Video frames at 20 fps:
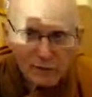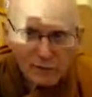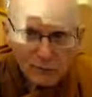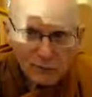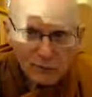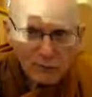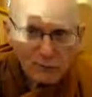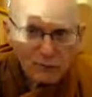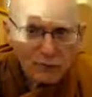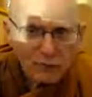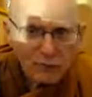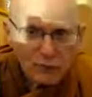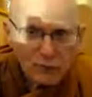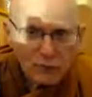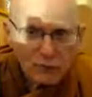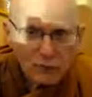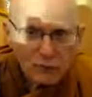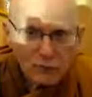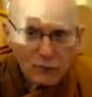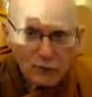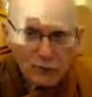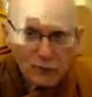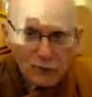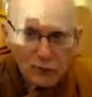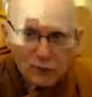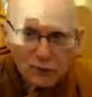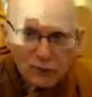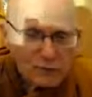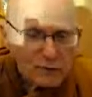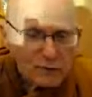refuge,
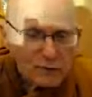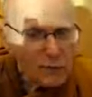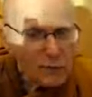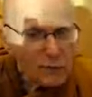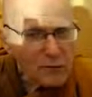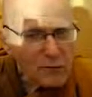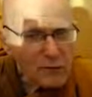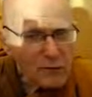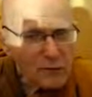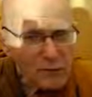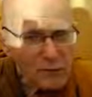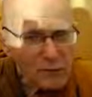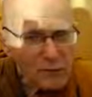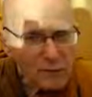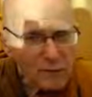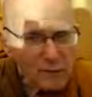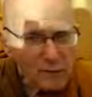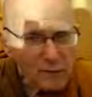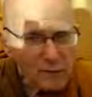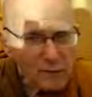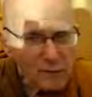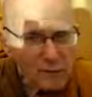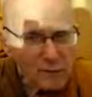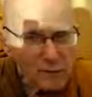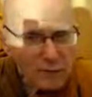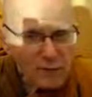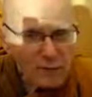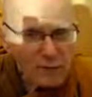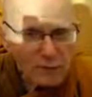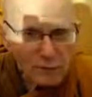because
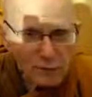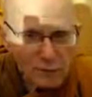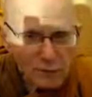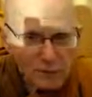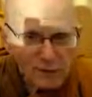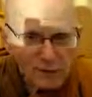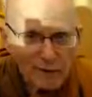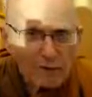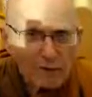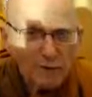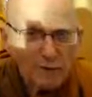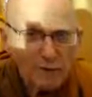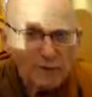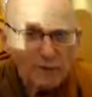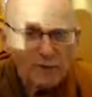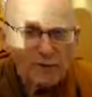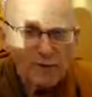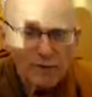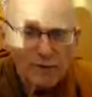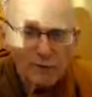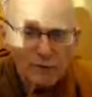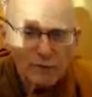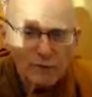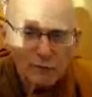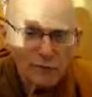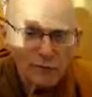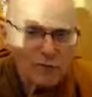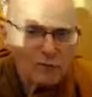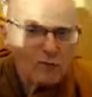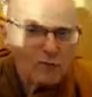it brings up more faith
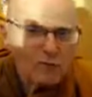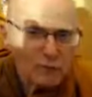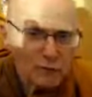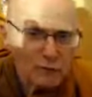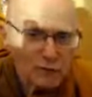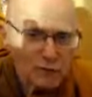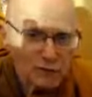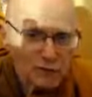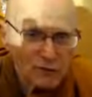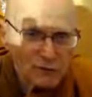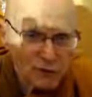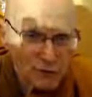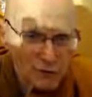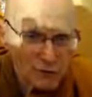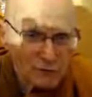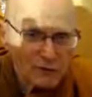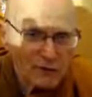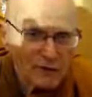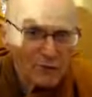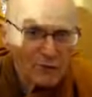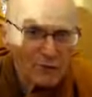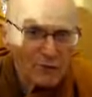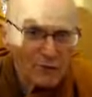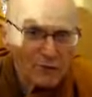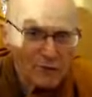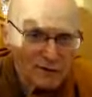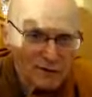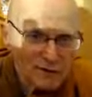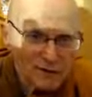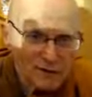and refuge in the Buddha, Dhamma
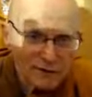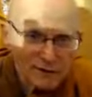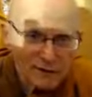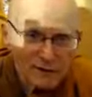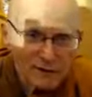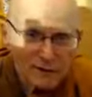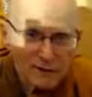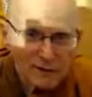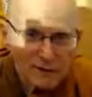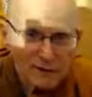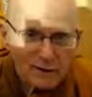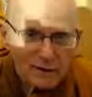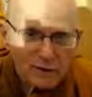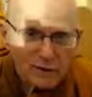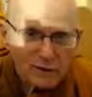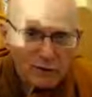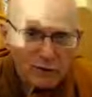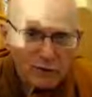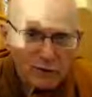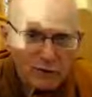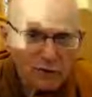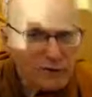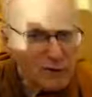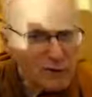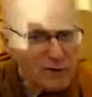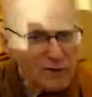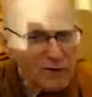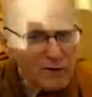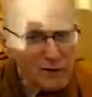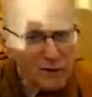and Sangha. Because when
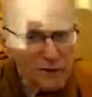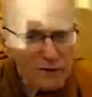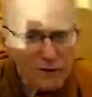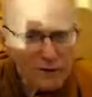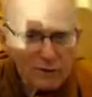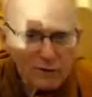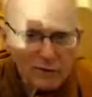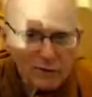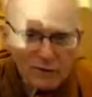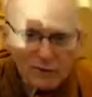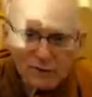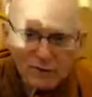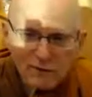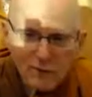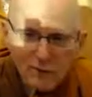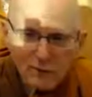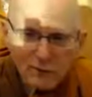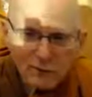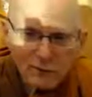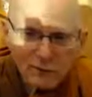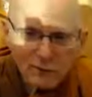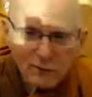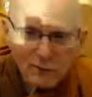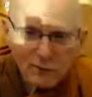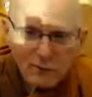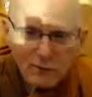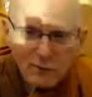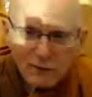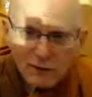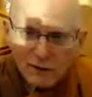we see a lived
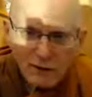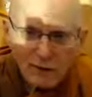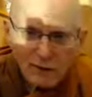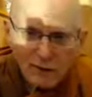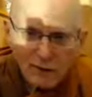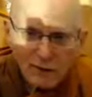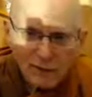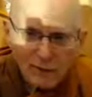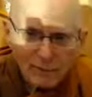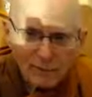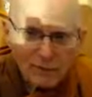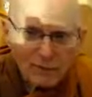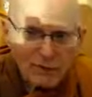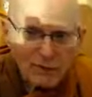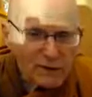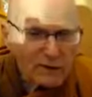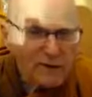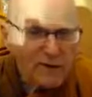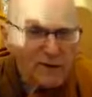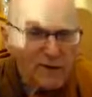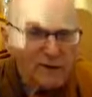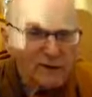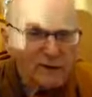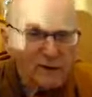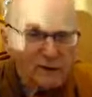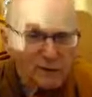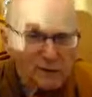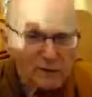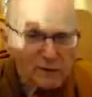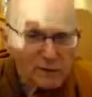example, then that
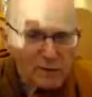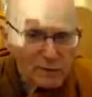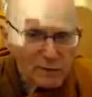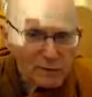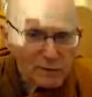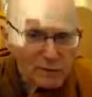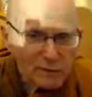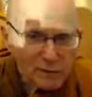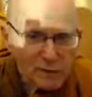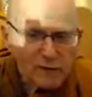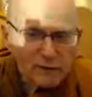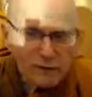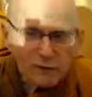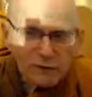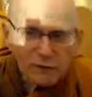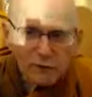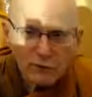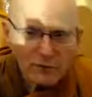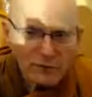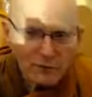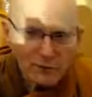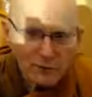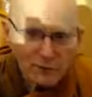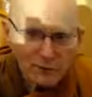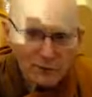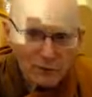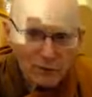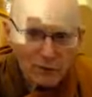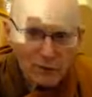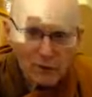can really
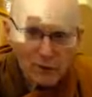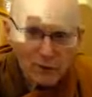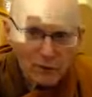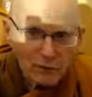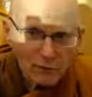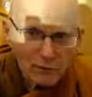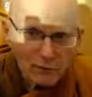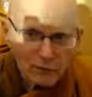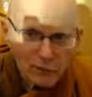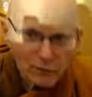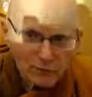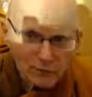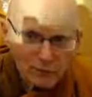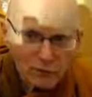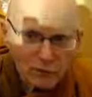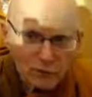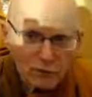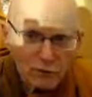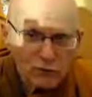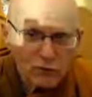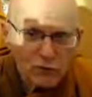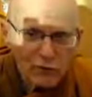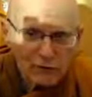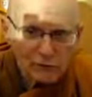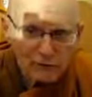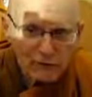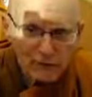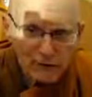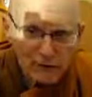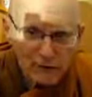strengthen our refuge, our
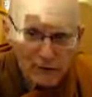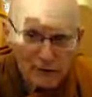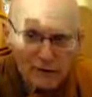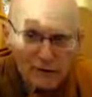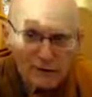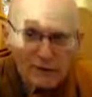faith.